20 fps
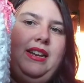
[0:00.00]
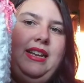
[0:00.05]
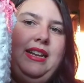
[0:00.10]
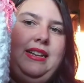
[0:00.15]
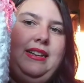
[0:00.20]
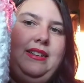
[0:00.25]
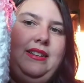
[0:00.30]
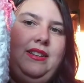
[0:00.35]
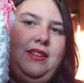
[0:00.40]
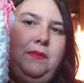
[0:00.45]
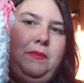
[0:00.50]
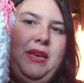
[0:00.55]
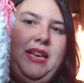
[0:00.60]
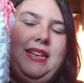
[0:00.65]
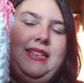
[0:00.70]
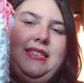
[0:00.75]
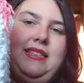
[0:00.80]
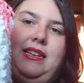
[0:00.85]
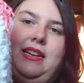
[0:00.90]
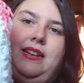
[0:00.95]
it to be
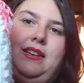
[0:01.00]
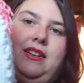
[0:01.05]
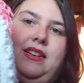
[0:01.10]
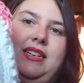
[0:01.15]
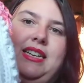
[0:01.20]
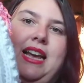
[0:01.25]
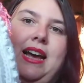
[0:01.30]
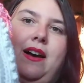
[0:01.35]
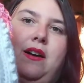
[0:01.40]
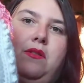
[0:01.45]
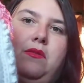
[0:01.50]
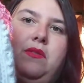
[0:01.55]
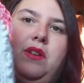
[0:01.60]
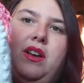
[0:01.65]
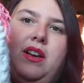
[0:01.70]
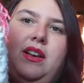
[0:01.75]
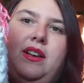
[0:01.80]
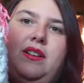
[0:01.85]
extended down.